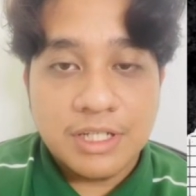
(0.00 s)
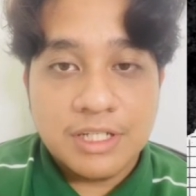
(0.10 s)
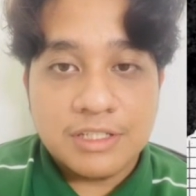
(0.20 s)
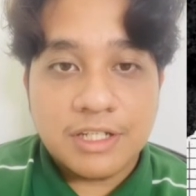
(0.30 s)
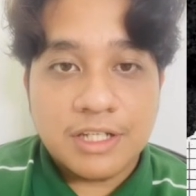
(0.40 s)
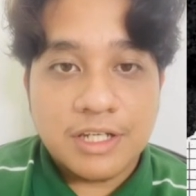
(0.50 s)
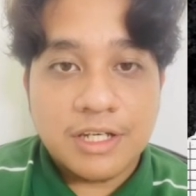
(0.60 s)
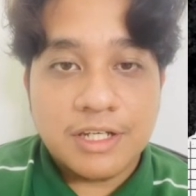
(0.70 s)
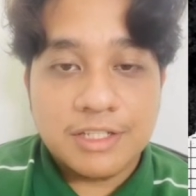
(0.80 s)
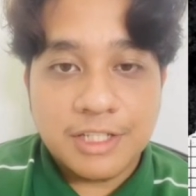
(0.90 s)
take care
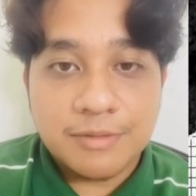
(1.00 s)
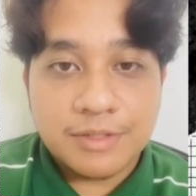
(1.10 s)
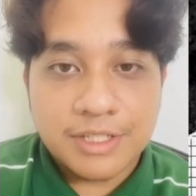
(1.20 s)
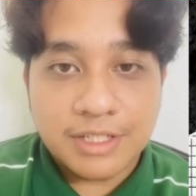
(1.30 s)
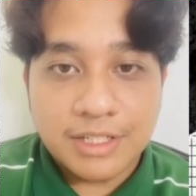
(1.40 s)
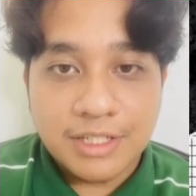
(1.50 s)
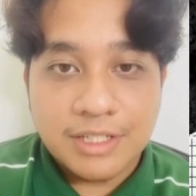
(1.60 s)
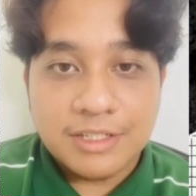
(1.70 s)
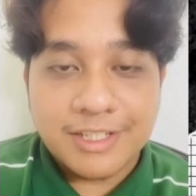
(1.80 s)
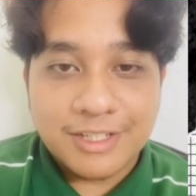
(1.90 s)
and keep learning.
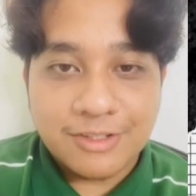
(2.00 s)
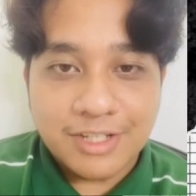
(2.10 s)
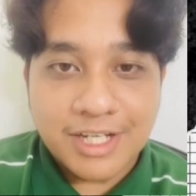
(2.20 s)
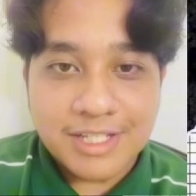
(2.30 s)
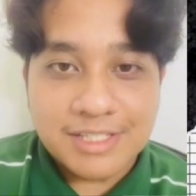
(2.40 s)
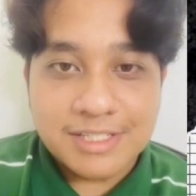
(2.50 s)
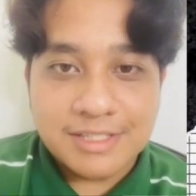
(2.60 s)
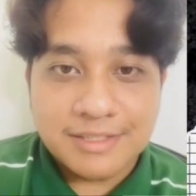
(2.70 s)
Thank you guys.